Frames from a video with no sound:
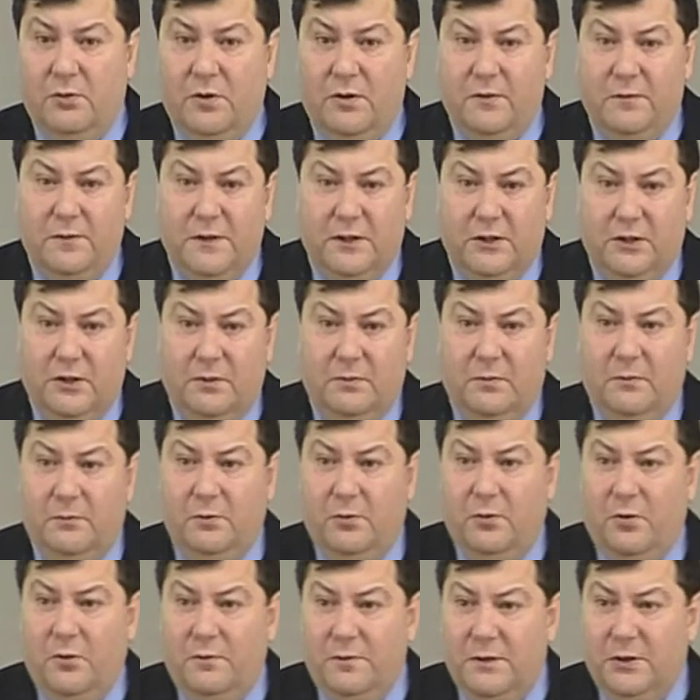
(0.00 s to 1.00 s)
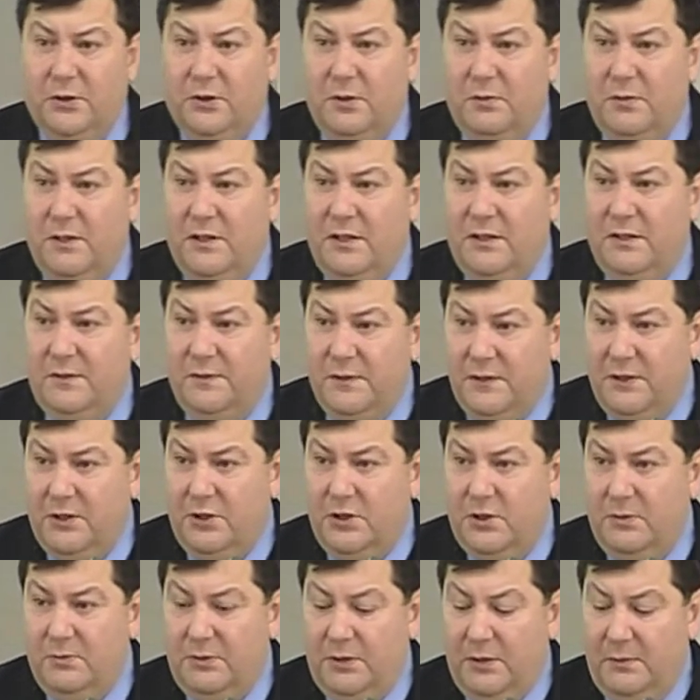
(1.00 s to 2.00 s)
We are obliged to
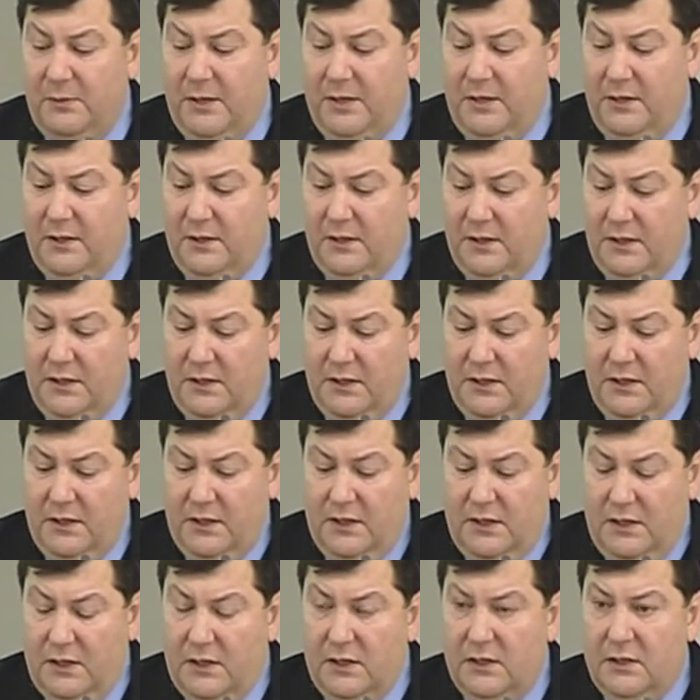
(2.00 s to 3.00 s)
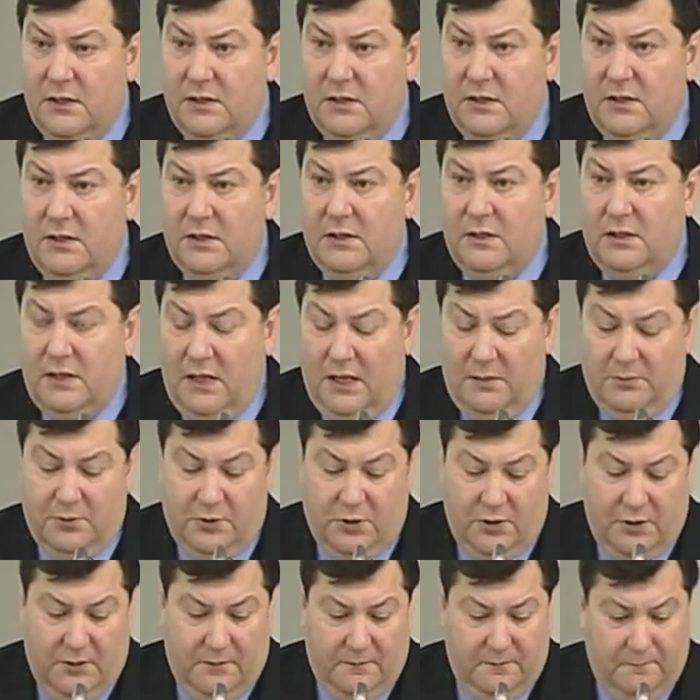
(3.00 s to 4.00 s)
prevent the new
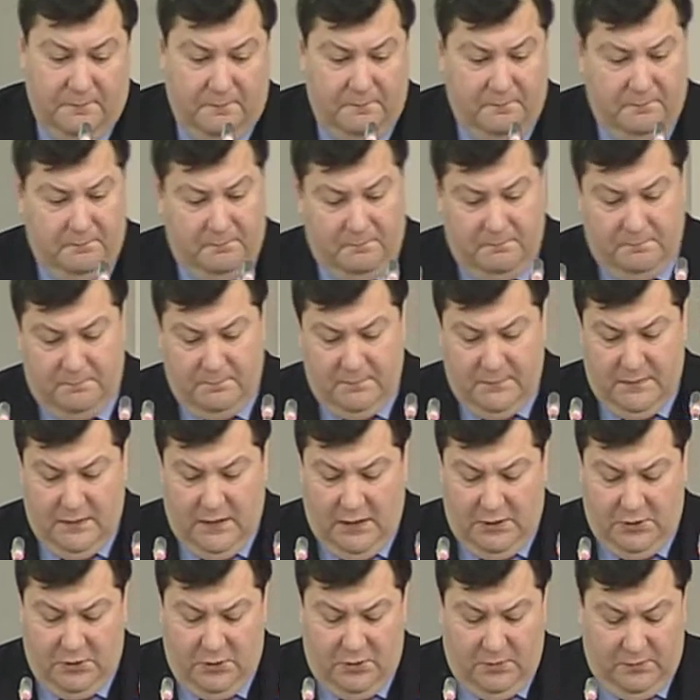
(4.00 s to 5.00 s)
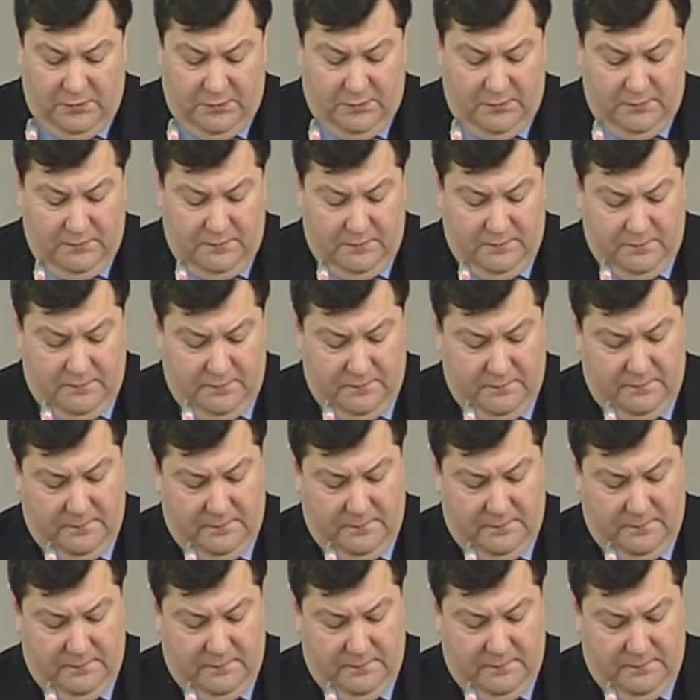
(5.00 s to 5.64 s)
crimes of the totalitarian regime of the